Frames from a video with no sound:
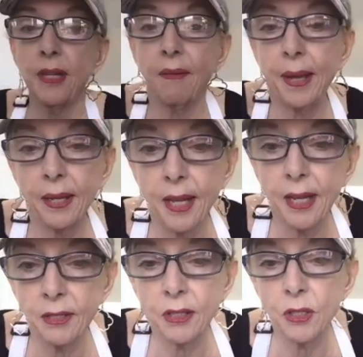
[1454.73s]

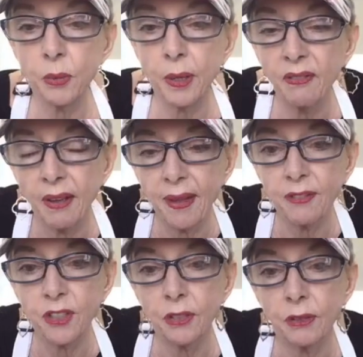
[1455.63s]
it's 25
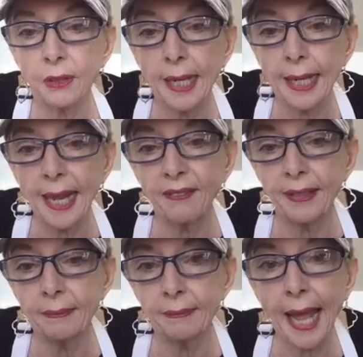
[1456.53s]
after
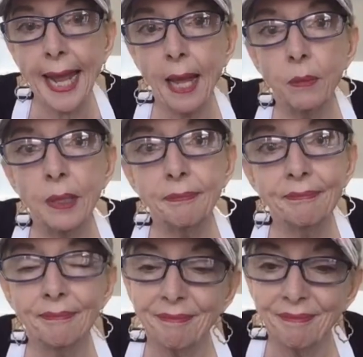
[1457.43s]
11 a.m.
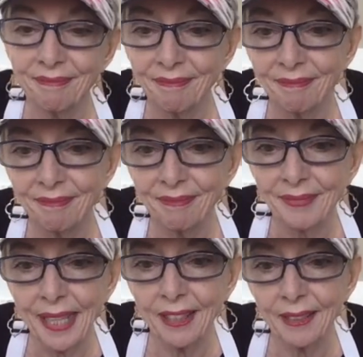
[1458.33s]

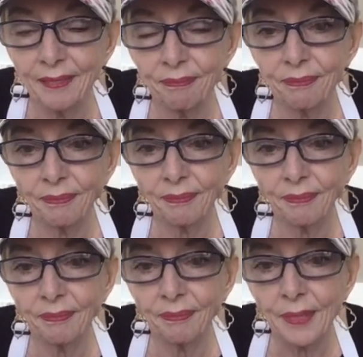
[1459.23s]
here.
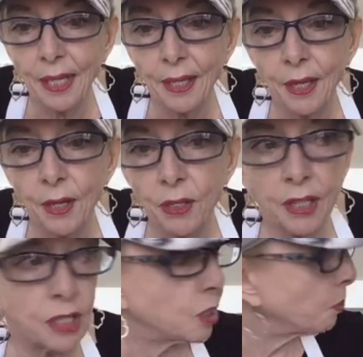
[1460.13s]
So
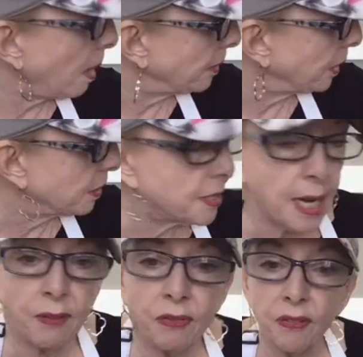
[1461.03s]
this is probably going to
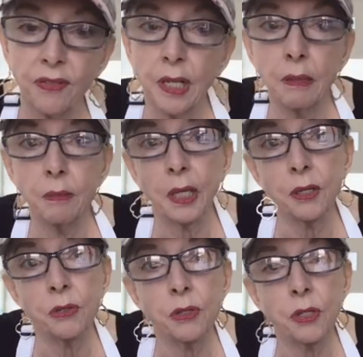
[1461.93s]
take 15
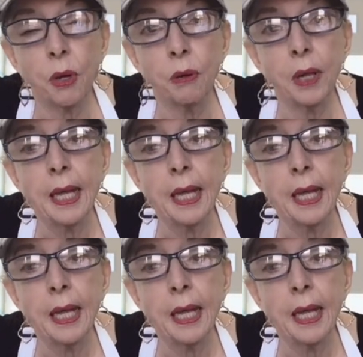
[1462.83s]
minutes or so.